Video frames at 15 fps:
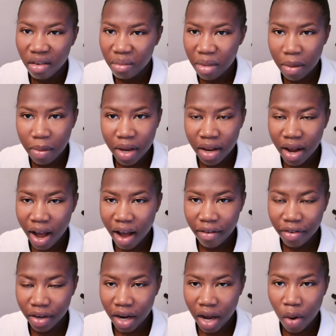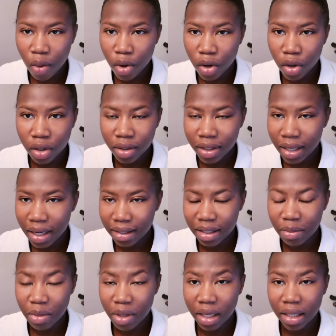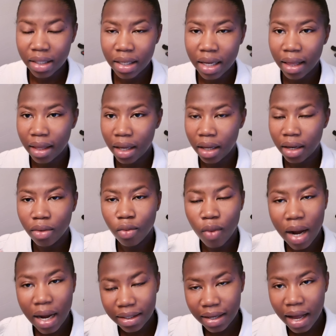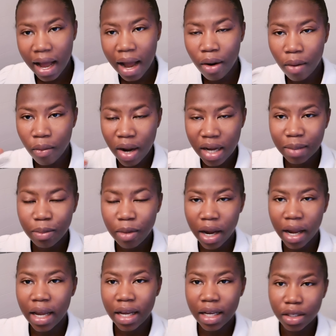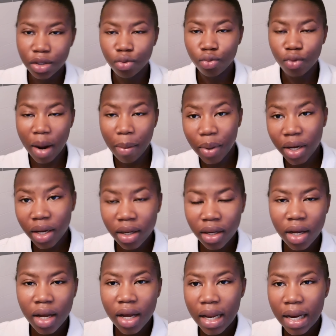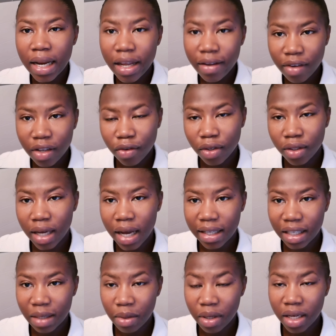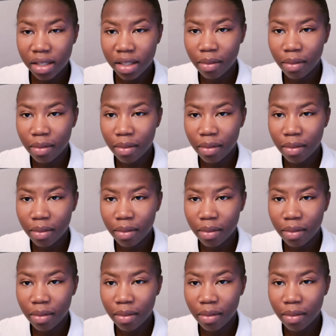maybe in half an hour, 30 minutes, and then whilst my hair is wrapping, leave it for 30 minutes.